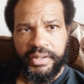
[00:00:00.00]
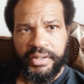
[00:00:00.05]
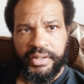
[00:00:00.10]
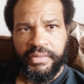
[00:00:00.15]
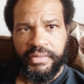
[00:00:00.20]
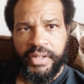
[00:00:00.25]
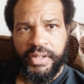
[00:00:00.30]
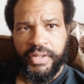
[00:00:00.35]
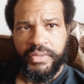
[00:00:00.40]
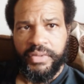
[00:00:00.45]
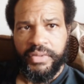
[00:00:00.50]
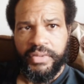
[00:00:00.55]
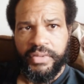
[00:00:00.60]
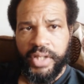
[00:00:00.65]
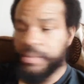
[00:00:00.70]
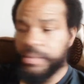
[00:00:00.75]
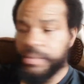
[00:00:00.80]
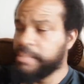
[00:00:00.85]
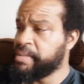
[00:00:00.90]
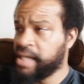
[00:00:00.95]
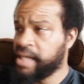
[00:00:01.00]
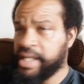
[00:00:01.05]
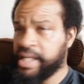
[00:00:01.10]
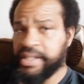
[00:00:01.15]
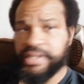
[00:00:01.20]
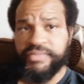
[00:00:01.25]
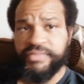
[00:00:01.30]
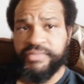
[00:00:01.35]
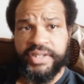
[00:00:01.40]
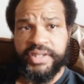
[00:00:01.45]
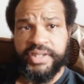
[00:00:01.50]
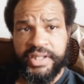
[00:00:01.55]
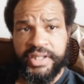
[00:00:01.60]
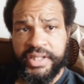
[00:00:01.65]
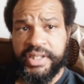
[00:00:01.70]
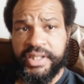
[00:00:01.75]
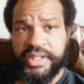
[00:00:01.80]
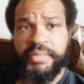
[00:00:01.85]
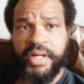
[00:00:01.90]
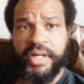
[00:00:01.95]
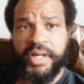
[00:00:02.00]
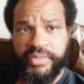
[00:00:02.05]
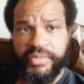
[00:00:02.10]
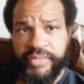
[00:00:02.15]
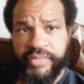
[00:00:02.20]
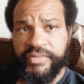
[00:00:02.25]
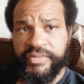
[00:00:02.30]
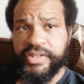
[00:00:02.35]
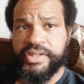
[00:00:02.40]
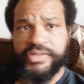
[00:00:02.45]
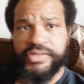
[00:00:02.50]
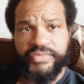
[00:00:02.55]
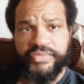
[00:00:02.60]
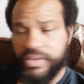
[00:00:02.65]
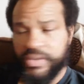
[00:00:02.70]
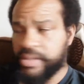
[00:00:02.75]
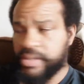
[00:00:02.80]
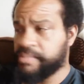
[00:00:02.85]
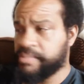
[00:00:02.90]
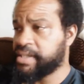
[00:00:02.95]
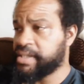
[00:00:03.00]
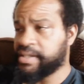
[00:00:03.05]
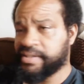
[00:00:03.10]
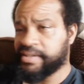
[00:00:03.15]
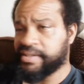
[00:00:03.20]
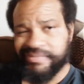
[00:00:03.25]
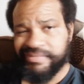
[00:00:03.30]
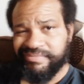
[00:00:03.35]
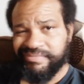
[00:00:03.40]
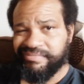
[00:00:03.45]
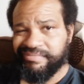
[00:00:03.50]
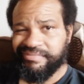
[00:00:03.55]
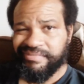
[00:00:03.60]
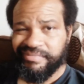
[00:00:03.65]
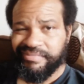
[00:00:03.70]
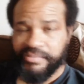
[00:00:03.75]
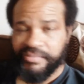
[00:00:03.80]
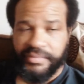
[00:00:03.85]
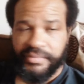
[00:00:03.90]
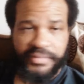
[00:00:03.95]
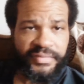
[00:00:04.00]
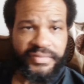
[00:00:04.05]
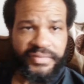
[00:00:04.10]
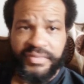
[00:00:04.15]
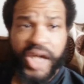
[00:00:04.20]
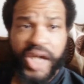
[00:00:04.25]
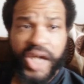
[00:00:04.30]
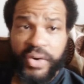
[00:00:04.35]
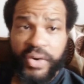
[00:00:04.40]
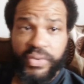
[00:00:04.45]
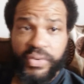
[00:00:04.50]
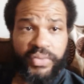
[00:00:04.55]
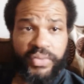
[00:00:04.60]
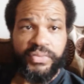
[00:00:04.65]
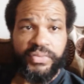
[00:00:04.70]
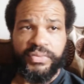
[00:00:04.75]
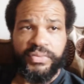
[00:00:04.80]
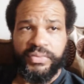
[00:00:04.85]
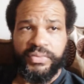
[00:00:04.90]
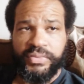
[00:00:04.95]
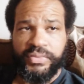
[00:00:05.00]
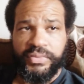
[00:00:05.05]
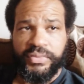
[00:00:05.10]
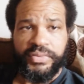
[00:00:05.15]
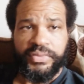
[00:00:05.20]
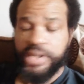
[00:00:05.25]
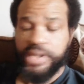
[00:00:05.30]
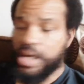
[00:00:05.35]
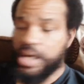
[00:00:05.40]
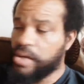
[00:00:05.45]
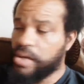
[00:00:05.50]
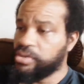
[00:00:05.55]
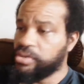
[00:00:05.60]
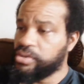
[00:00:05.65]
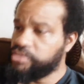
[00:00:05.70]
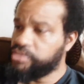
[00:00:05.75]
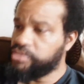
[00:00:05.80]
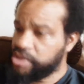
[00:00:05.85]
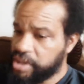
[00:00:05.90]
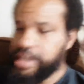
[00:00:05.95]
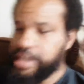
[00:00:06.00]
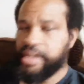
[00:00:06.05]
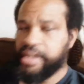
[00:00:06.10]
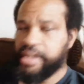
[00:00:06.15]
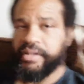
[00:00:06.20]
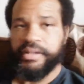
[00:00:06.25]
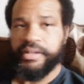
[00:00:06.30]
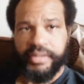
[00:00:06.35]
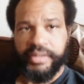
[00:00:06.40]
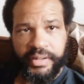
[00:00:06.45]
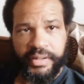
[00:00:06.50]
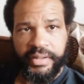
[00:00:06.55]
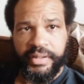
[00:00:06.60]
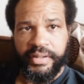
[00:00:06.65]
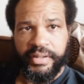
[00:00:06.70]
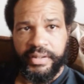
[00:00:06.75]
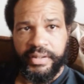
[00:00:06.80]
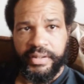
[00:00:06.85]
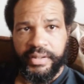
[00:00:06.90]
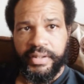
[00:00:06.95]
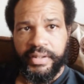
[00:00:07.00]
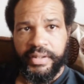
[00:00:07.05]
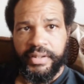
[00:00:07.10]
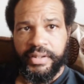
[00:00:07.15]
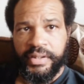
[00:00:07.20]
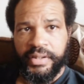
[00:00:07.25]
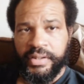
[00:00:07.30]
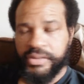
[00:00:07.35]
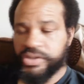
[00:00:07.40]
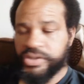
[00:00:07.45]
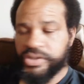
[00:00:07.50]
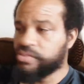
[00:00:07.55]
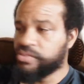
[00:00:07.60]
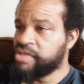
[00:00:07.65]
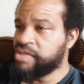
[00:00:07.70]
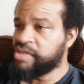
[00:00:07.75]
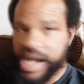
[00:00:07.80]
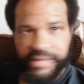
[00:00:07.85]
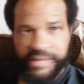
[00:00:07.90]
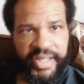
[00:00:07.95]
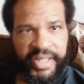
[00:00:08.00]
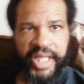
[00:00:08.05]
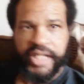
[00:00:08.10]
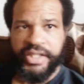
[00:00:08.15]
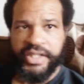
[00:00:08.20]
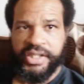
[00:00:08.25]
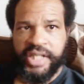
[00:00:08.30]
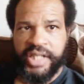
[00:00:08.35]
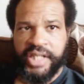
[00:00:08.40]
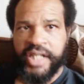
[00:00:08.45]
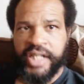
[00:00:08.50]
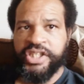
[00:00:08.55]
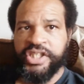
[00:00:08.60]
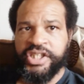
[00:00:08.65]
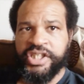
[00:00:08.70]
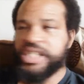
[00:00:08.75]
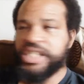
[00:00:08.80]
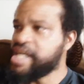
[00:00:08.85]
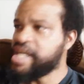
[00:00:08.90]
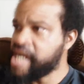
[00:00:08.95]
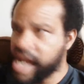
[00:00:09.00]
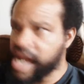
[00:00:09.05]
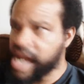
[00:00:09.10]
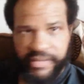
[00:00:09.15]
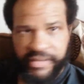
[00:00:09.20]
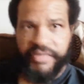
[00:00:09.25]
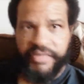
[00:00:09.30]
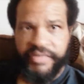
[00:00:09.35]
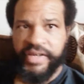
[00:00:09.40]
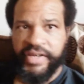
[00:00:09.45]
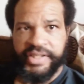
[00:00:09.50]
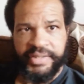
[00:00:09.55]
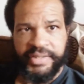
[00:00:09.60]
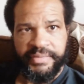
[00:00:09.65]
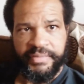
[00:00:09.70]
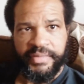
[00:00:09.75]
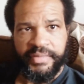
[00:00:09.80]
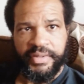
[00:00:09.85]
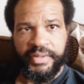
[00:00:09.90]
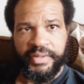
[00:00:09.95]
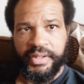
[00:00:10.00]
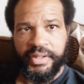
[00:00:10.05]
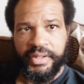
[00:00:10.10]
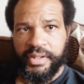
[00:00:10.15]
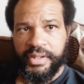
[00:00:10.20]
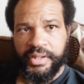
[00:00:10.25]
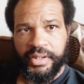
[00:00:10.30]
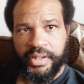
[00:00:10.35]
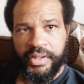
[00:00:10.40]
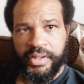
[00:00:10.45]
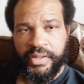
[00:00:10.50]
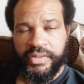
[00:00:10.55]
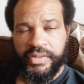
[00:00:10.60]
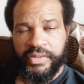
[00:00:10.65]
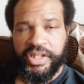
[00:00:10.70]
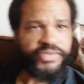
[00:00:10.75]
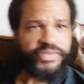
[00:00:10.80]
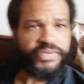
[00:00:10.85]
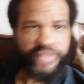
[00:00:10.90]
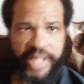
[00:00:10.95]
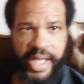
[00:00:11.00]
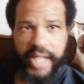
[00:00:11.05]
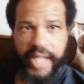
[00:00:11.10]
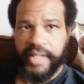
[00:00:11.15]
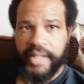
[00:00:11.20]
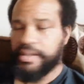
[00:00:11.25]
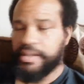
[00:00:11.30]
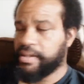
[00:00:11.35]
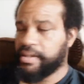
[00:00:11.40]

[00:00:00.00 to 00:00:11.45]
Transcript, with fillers: You know, it would be nice with, to see Margarito versus Floyd, but no, no, you cheated. You know, so never get a shot. You should never face him. You know, just for that.